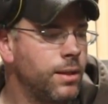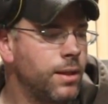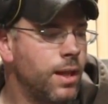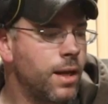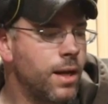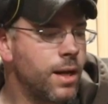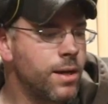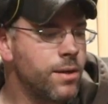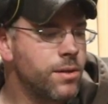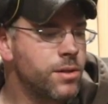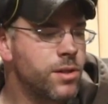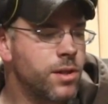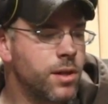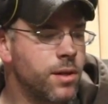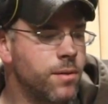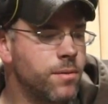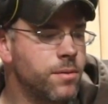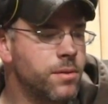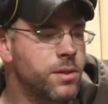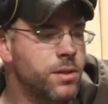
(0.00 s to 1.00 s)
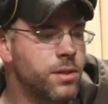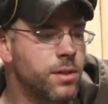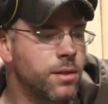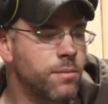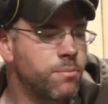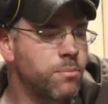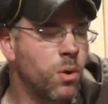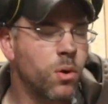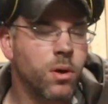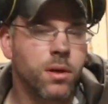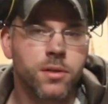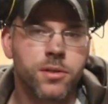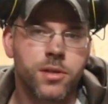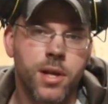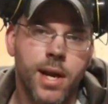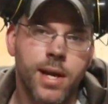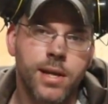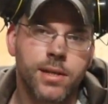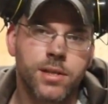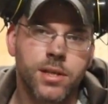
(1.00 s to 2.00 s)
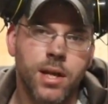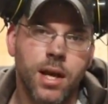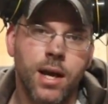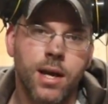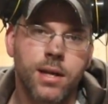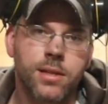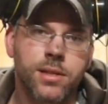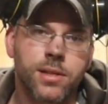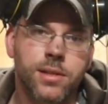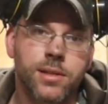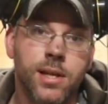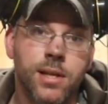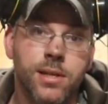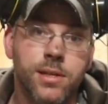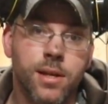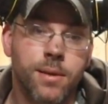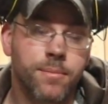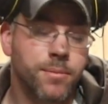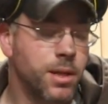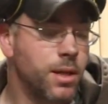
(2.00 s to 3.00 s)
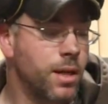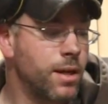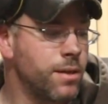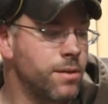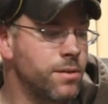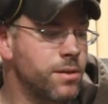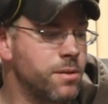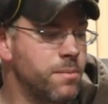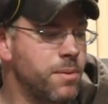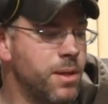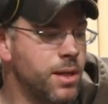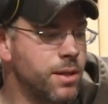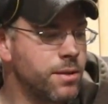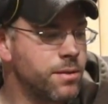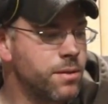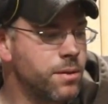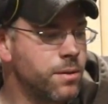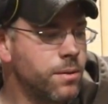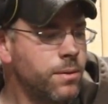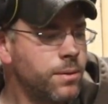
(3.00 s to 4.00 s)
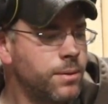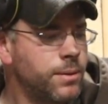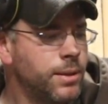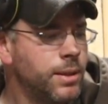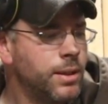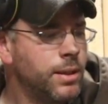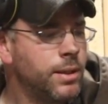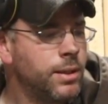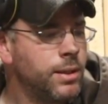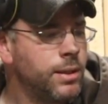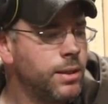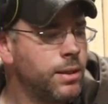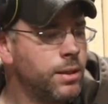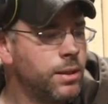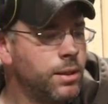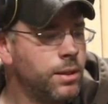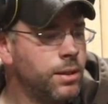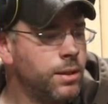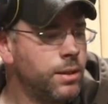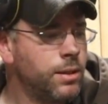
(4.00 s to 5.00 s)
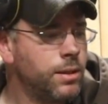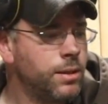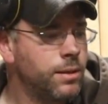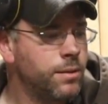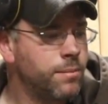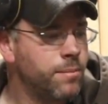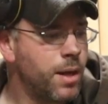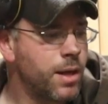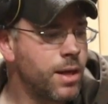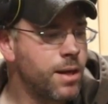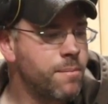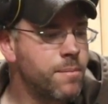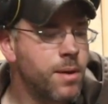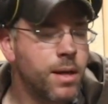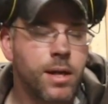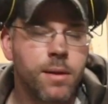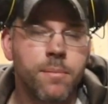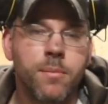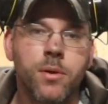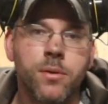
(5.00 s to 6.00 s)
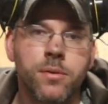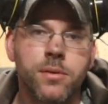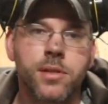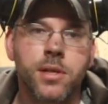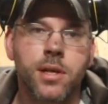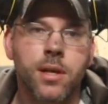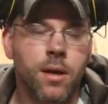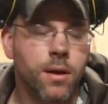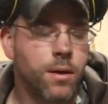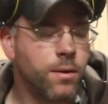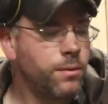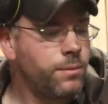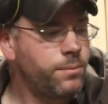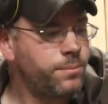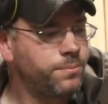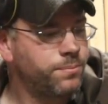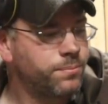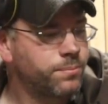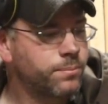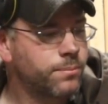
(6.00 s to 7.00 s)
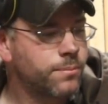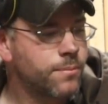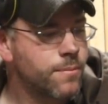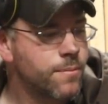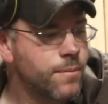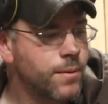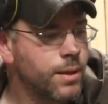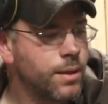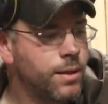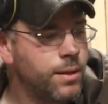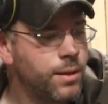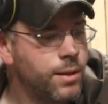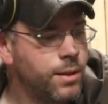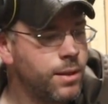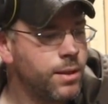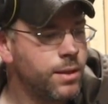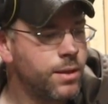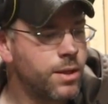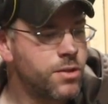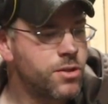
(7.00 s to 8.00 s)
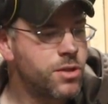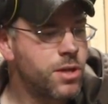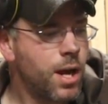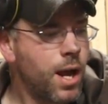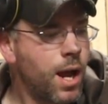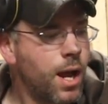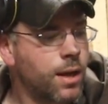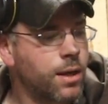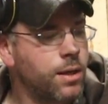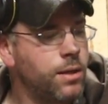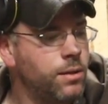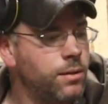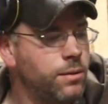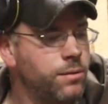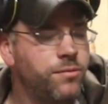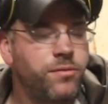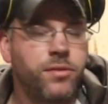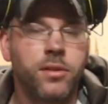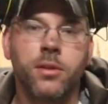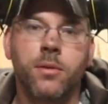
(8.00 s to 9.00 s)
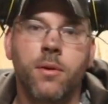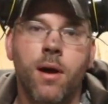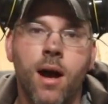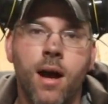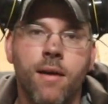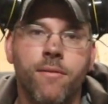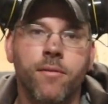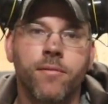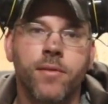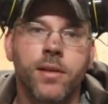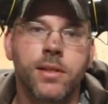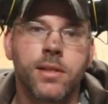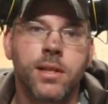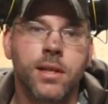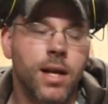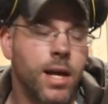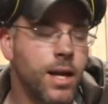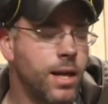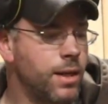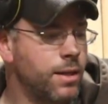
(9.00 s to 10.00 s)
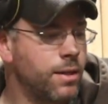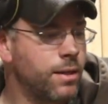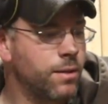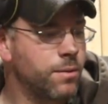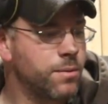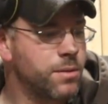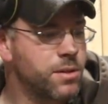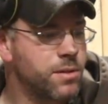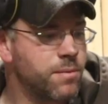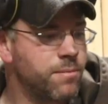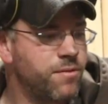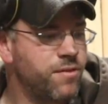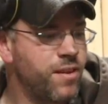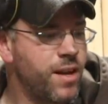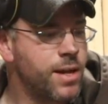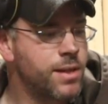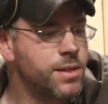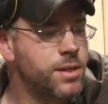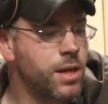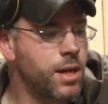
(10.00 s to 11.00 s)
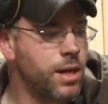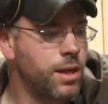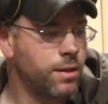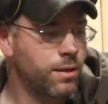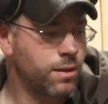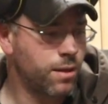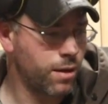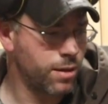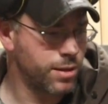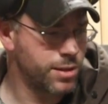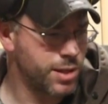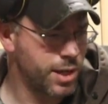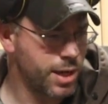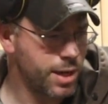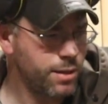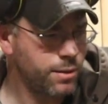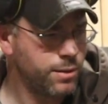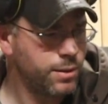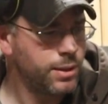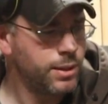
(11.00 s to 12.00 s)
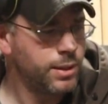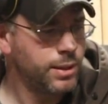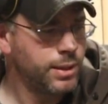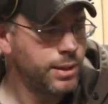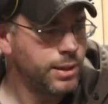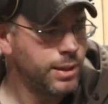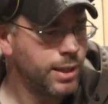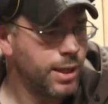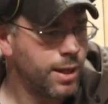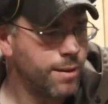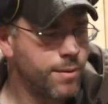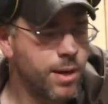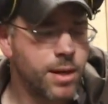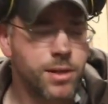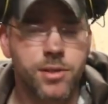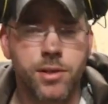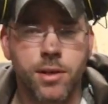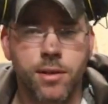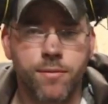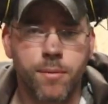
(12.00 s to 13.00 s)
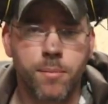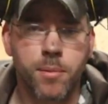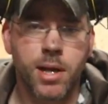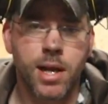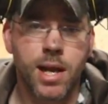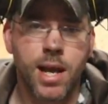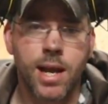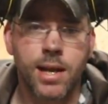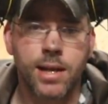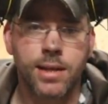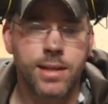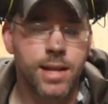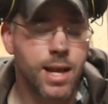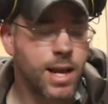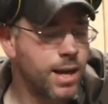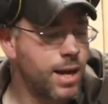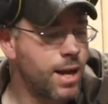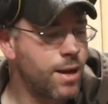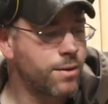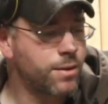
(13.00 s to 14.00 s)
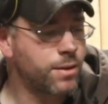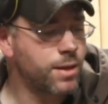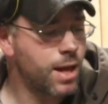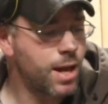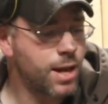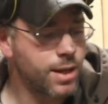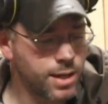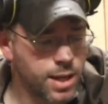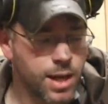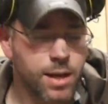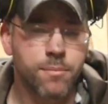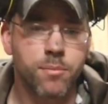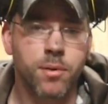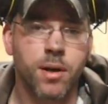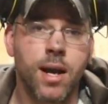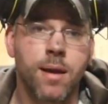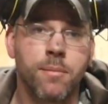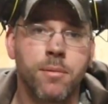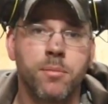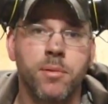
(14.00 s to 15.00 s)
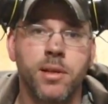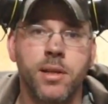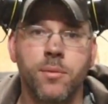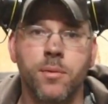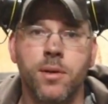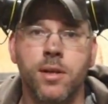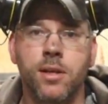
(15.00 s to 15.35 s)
that I used to use to port chainsaws, because that's something I used to be into many, many moons ago. The chuck flew off of it tonight, and there was some fancy cursing. I'm not sure if I'm going to edit that out or not yet. Probably